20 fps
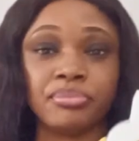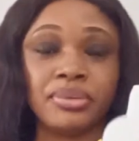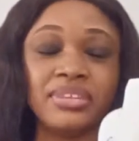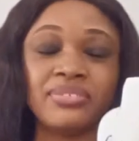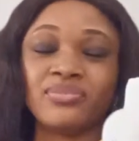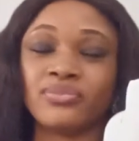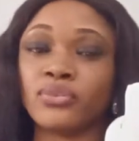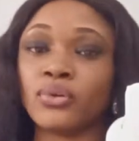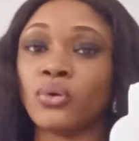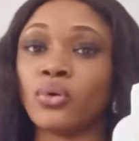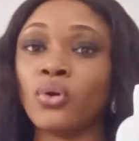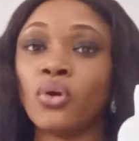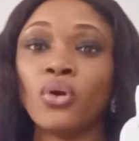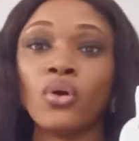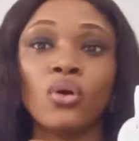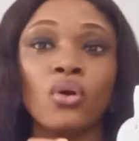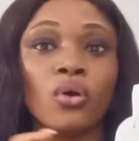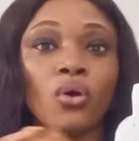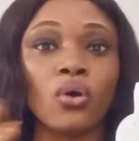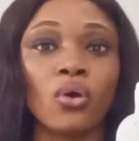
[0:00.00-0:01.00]
being for
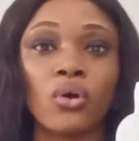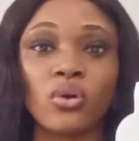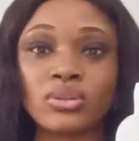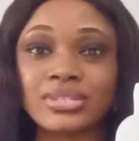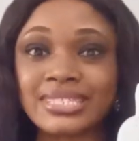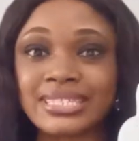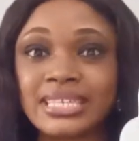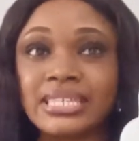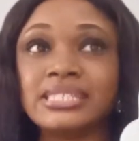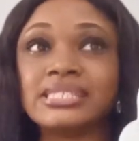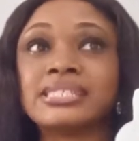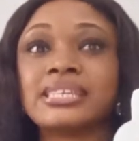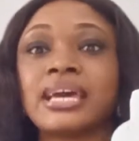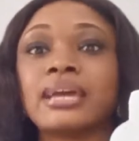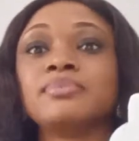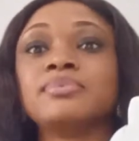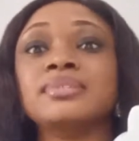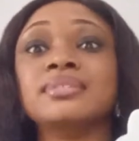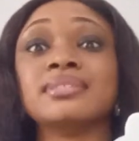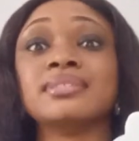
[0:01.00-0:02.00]
all skin
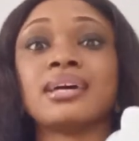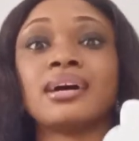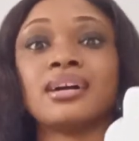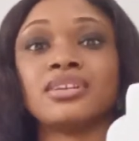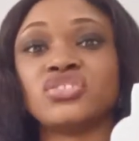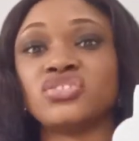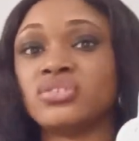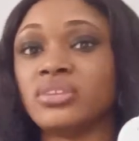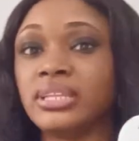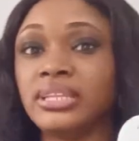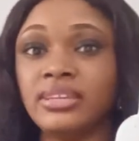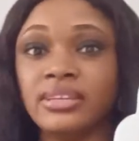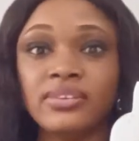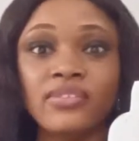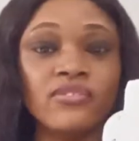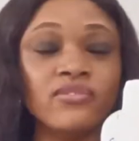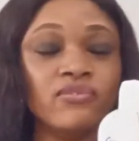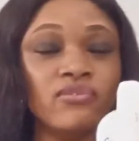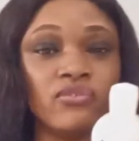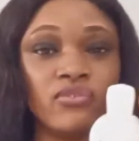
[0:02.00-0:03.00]
types is actually
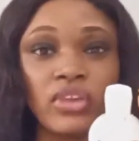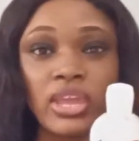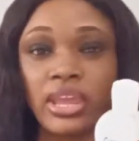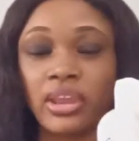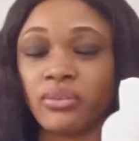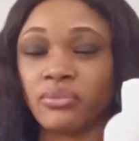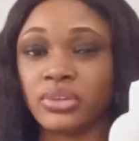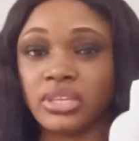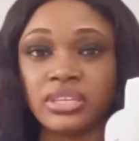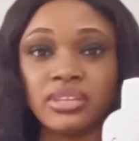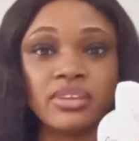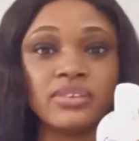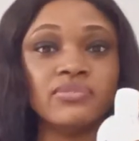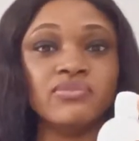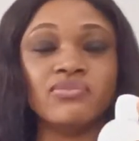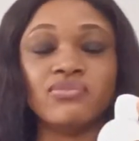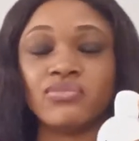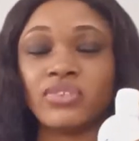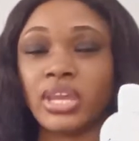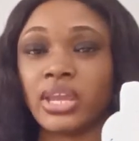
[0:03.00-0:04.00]
very,
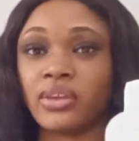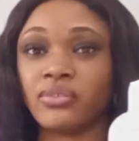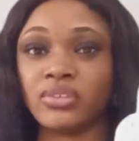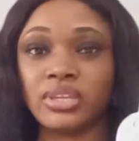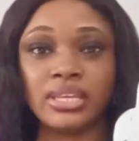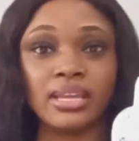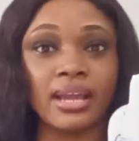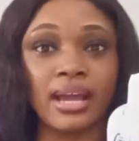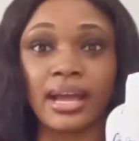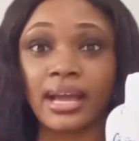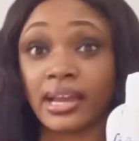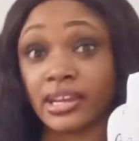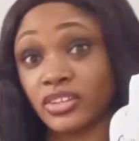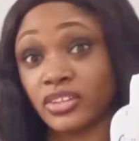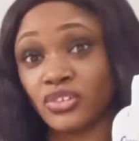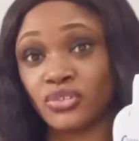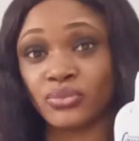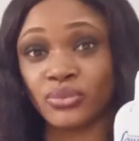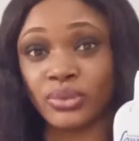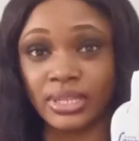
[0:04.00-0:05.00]
very
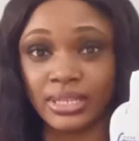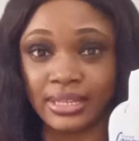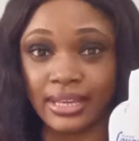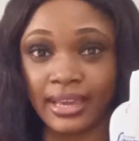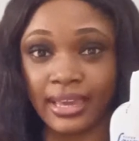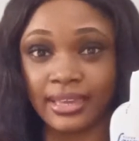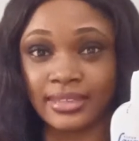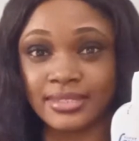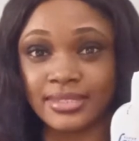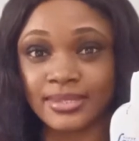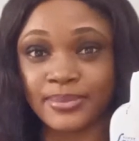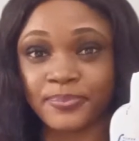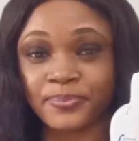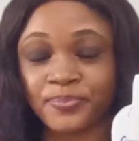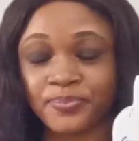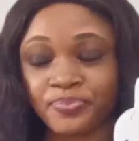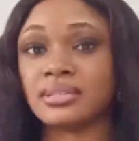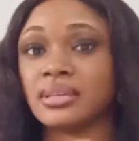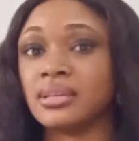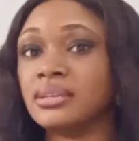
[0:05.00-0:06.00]
accurate, guys.
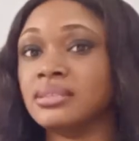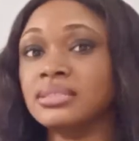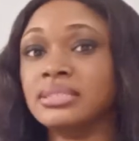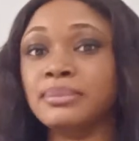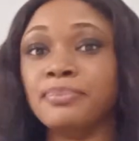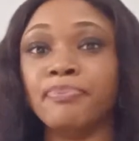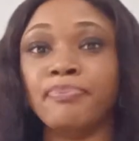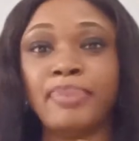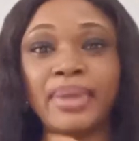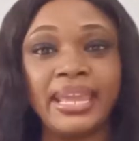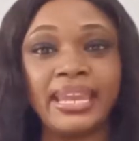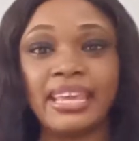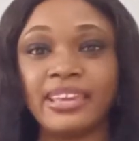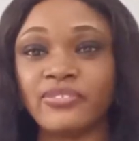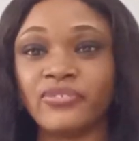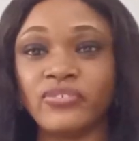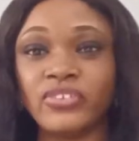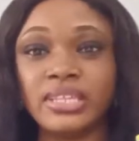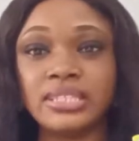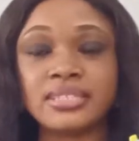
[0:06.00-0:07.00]
The
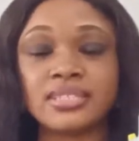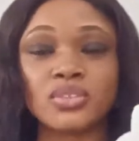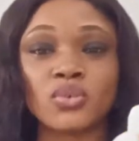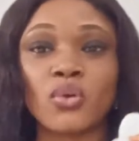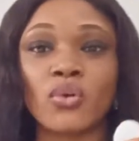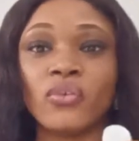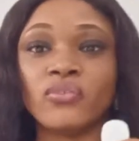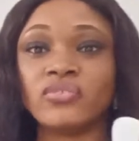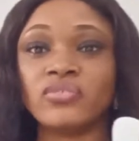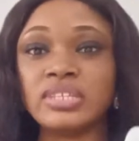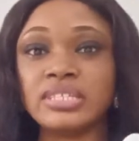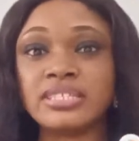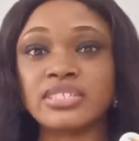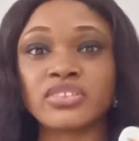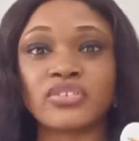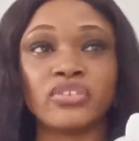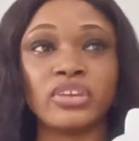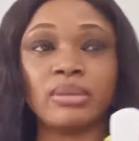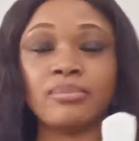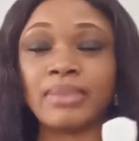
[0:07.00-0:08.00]
benefits of this
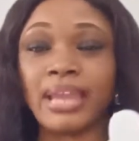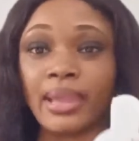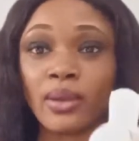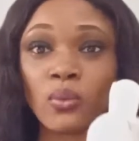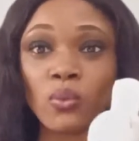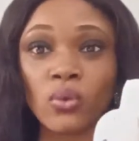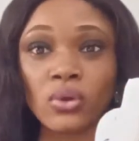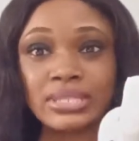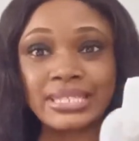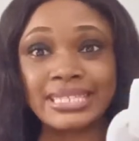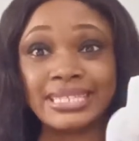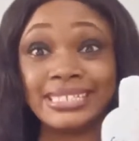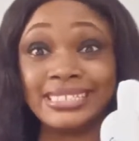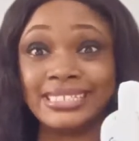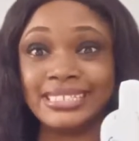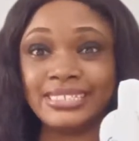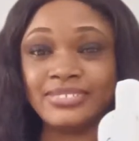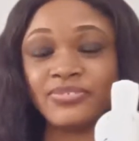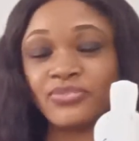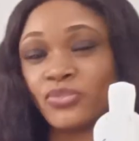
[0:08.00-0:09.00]
cream, like what it
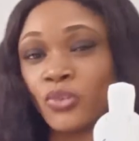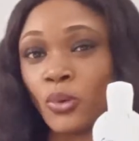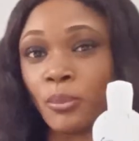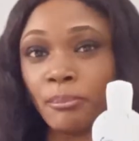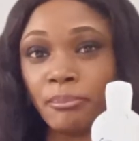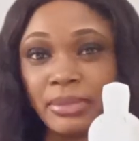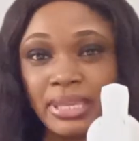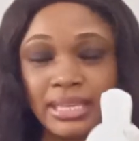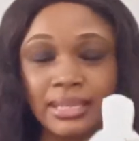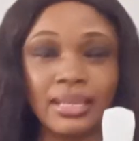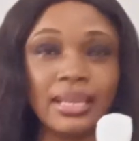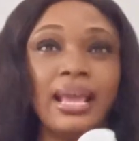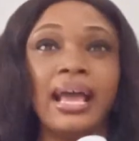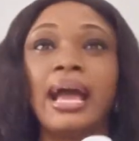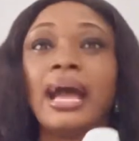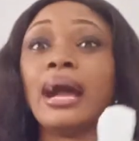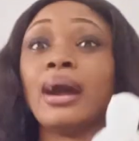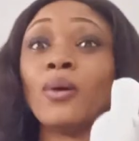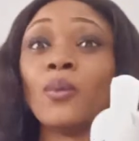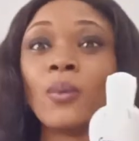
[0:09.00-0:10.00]
did for me
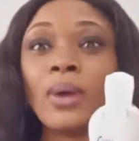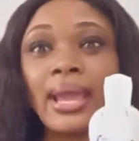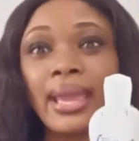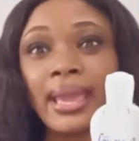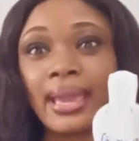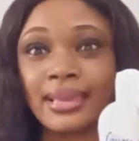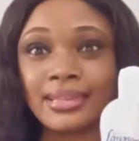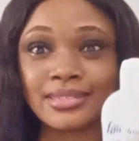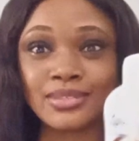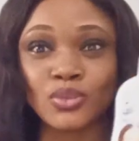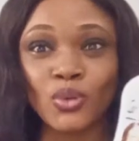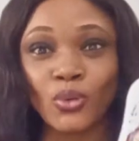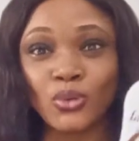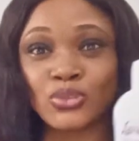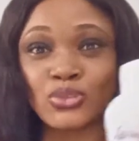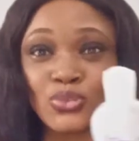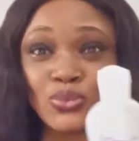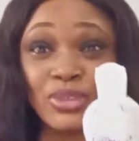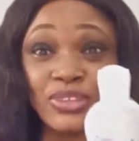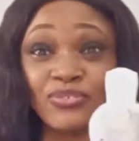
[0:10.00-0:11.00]
and why I stuck
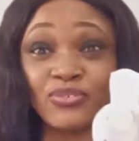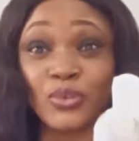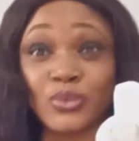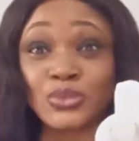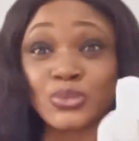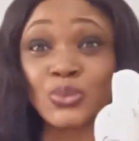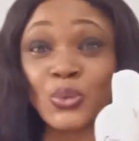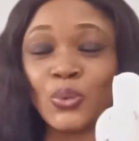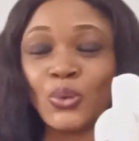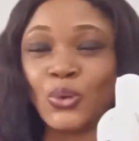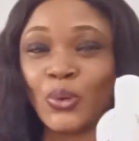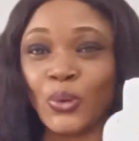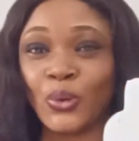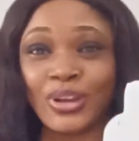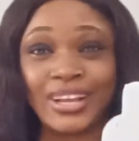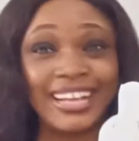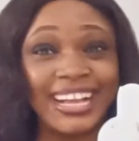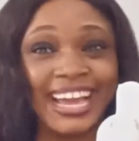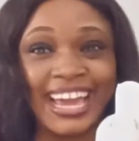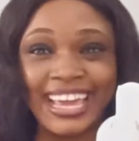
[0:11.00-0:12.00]
to it for so
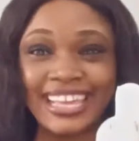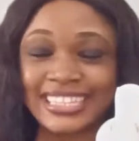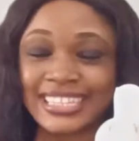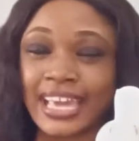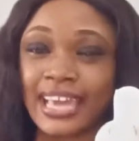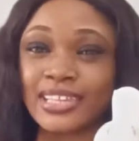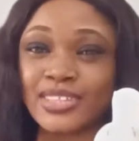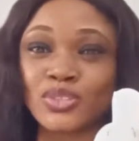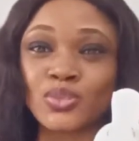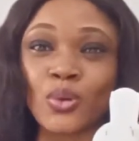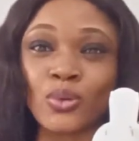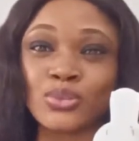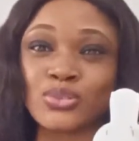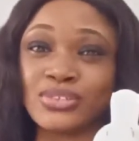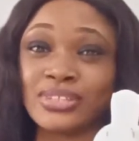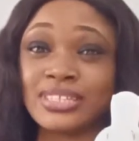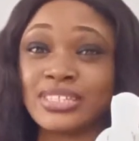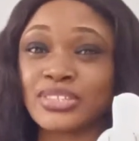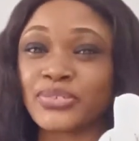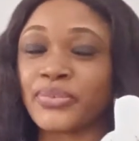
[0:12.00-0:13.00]
long. Guys, I stuck
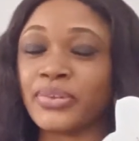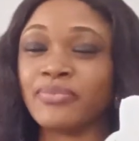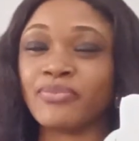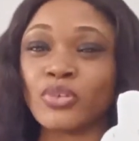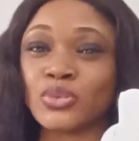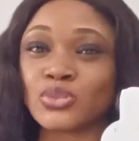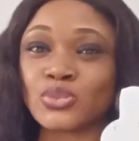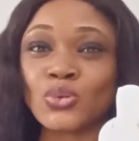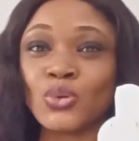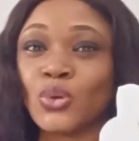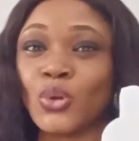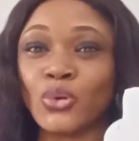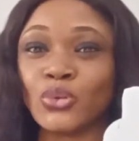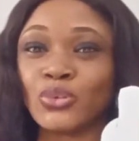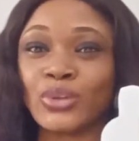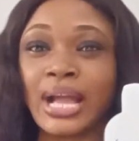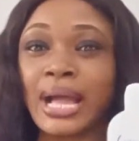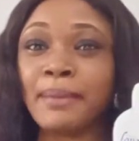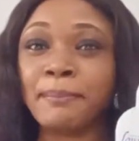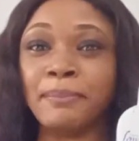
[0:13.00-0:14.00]
to this cream for so long,
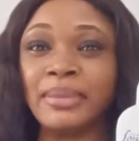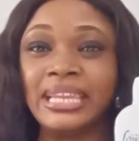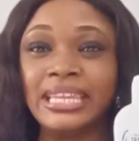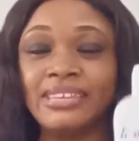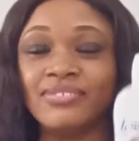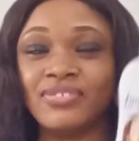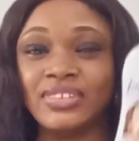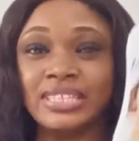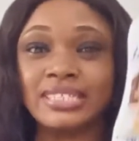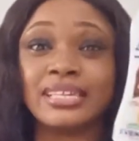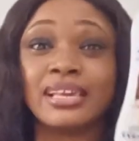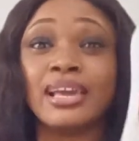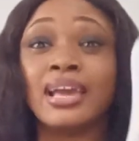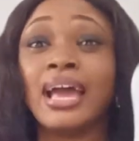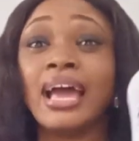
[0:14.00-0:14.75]
you can't believe it.